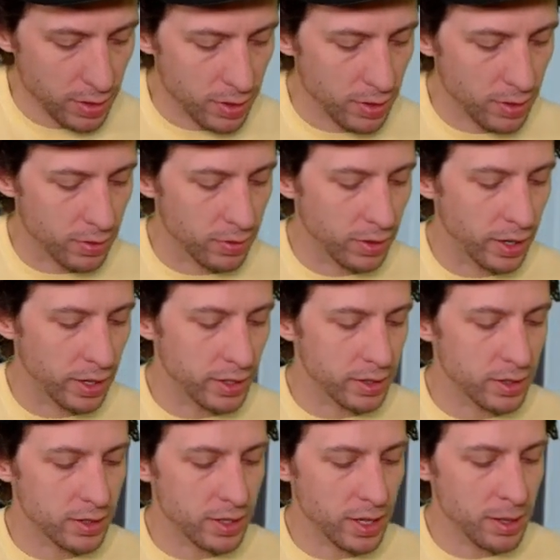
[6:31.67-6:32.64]
All right.
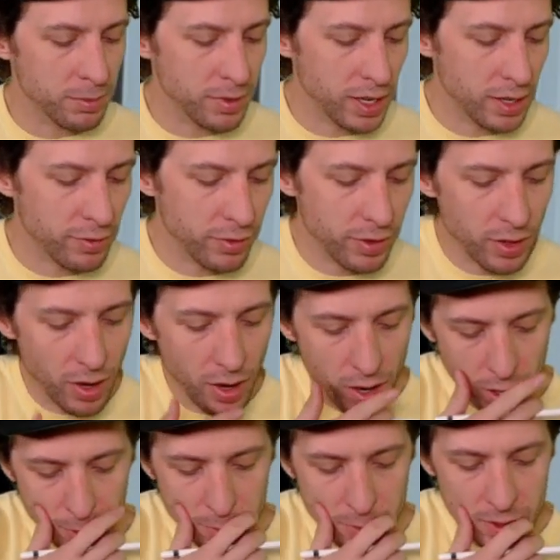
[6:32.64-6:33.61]
Same thing for the
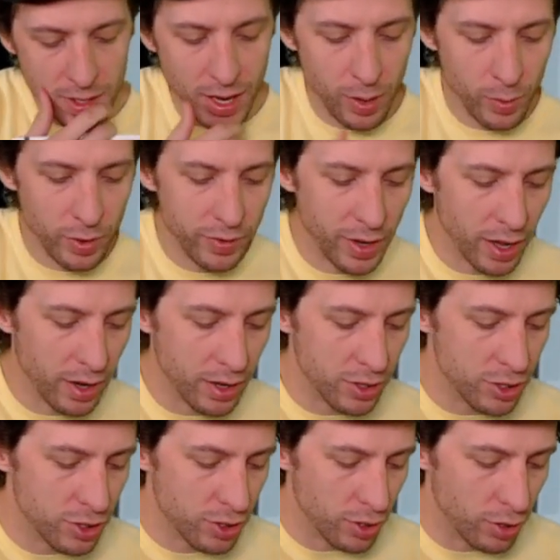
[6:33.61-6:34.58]
arms now. We've got our
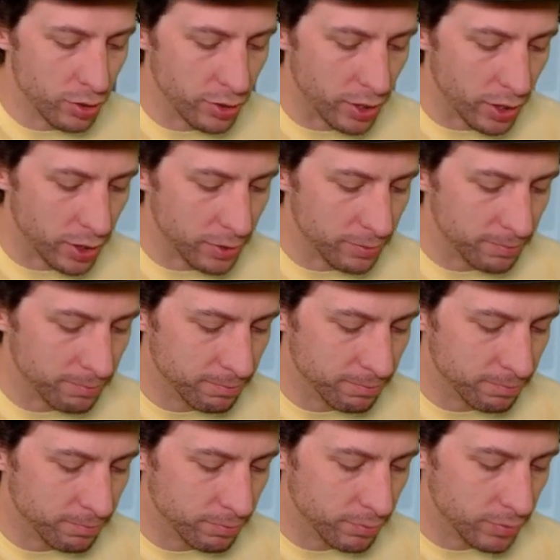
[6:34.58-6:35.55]
shoulder
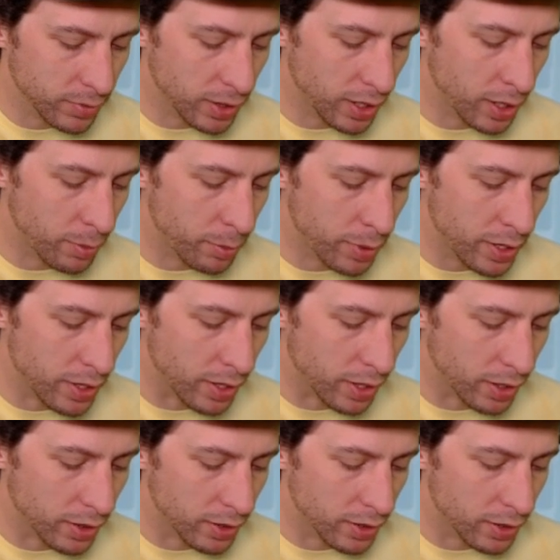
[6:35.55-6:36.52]
up
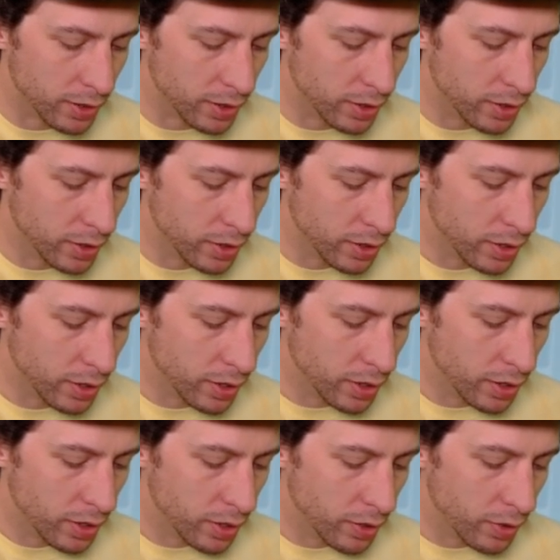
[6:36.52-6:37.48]
here.
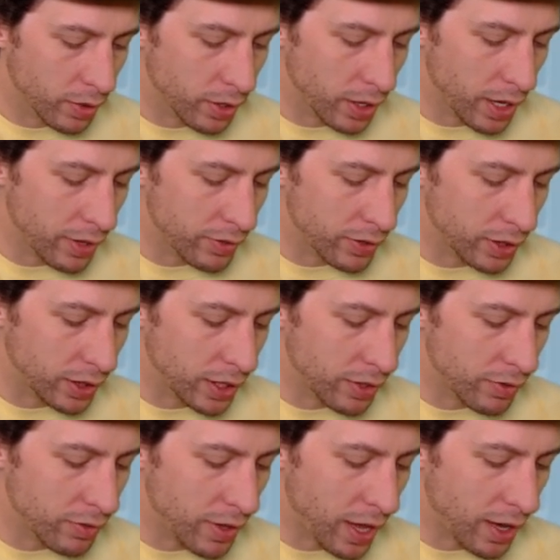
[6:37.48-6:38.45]
We're going to have to
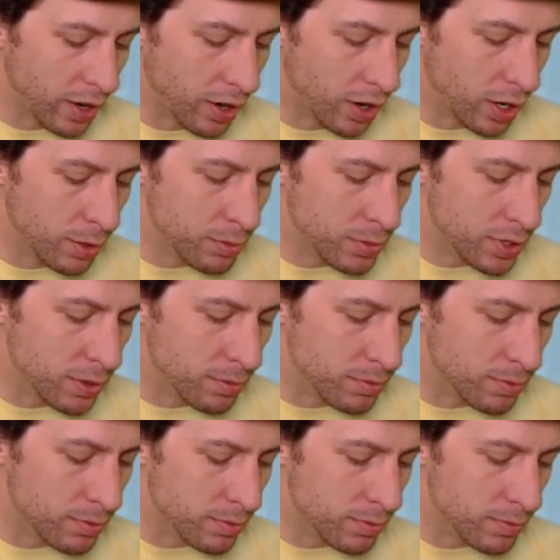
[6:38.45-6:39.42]
give that arm some